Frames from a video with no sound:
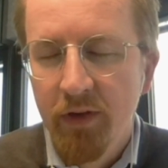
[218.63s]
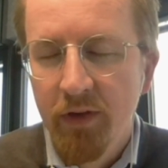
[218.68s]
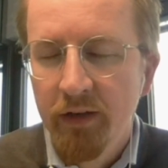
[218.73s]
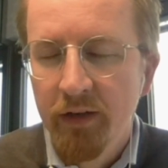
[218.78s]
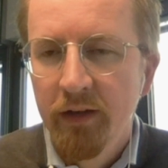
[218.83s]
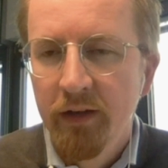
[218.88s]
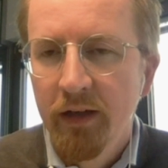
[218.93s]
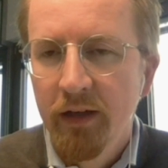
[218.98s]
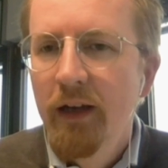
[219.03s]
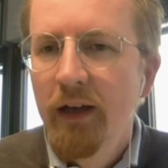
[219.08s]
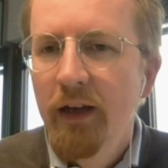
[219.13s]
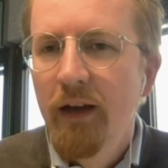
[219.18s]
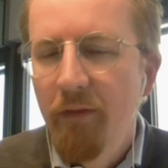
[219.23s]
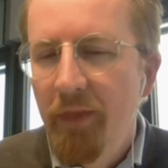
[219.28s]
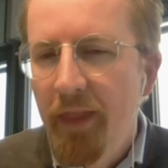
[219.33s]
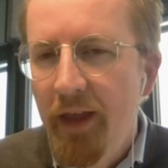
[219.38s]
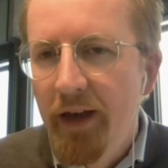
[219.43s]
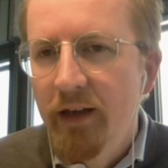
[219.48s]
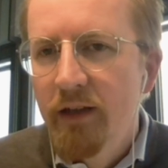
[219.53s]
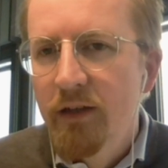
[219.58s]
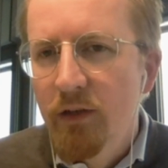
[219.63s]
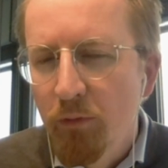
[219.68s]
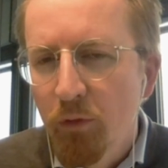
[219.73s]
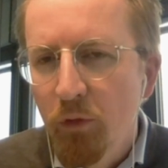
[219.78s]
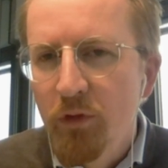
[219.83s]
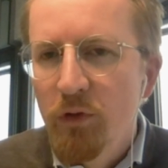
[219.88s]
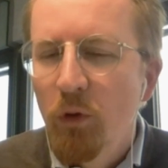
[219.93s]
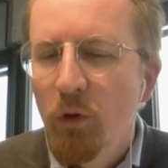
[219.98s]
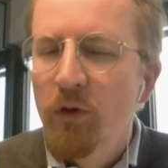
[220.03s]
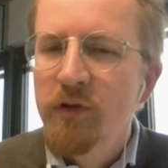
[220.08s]
And that is, of course,
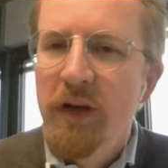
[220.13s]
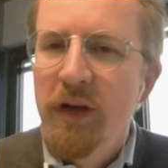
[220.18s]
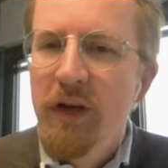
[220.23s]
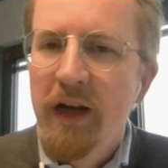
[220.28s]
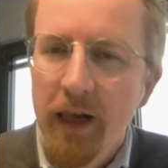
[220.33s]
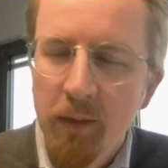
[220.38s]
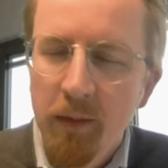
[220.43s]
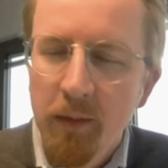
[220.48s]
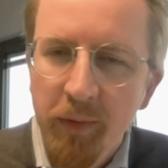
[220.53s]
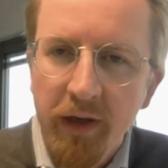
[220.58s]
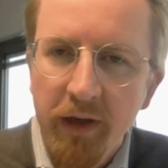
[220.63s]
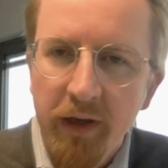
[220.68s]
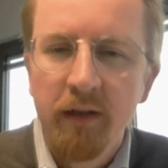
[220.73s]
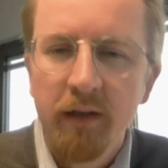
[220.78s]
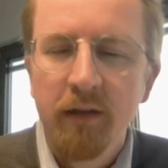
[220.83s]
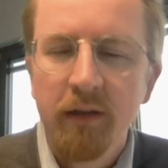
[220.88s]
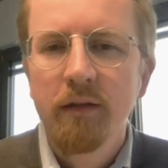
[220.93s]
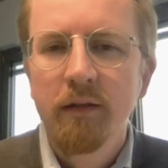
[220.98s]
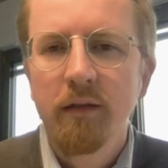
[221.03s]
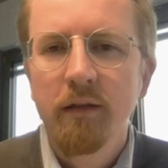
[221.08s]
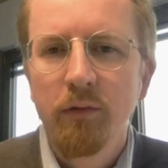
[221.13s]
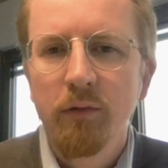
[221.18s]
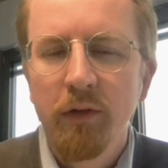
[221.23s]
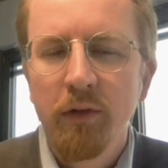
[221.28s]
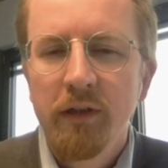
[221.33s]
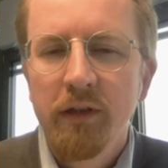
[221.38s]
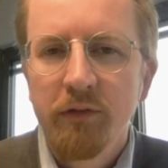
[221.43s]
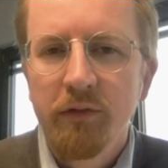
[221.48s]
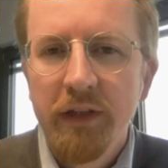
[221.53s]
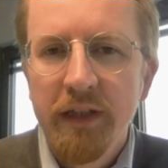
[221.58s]
also helping to
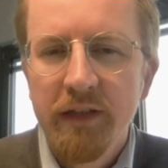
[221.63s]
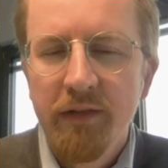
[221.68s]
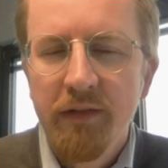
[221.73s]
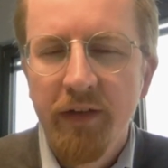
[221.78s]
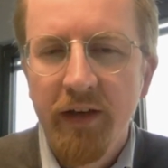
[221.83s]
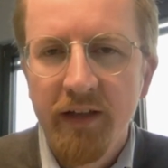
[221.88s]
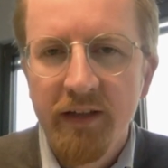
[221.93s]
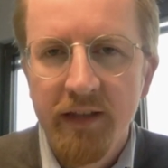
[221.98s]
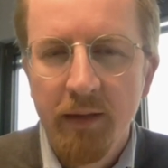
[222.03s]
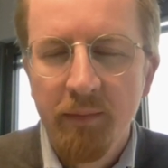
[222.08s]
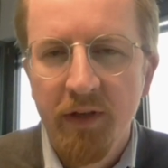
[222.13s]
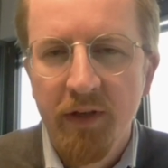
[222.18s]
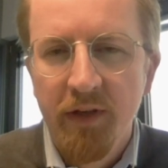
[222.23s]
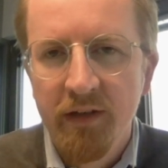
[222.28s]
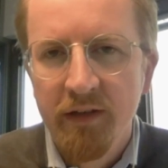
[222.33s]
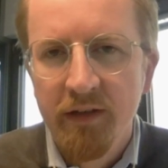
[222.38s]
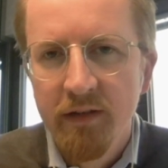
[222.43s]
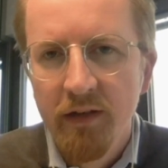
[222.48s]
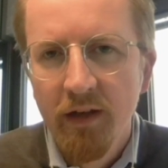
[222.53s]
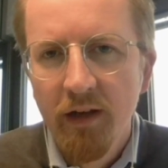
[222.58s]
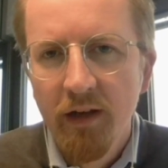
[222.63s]
increase the acceptance